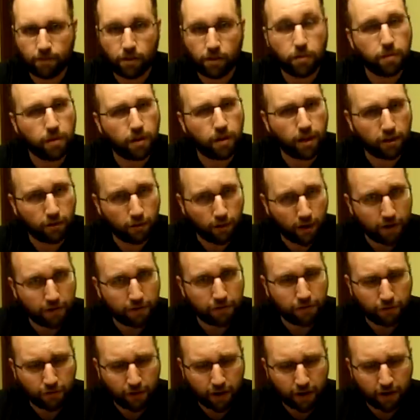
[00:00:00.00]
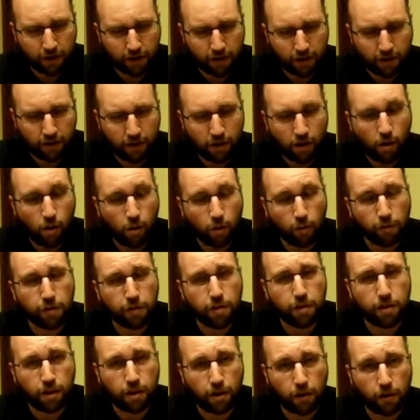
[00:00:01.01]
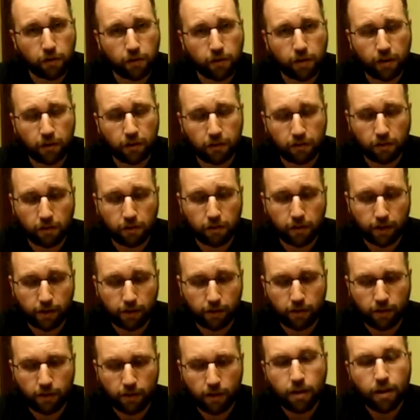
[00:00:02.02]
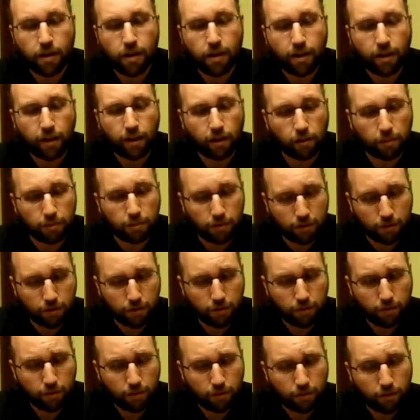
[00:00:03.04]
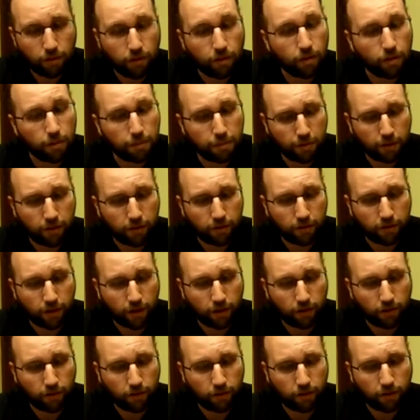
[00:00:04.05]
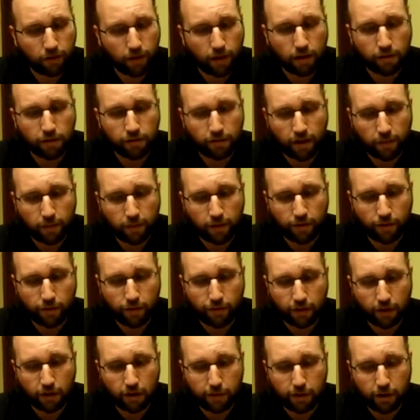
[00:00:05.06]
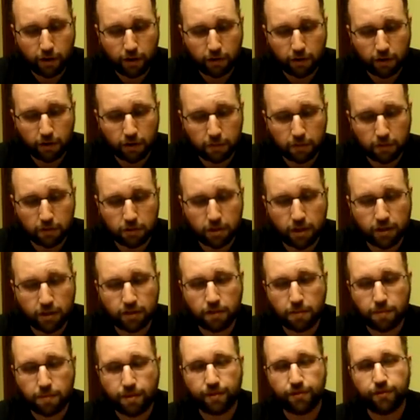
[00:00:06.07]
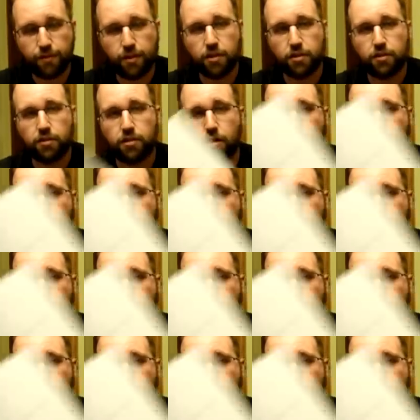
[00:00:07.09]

You've been a great friend over the years. I need to slow down. I hope you the princess and your family have a very Merry Christmas. Jason Big Fish.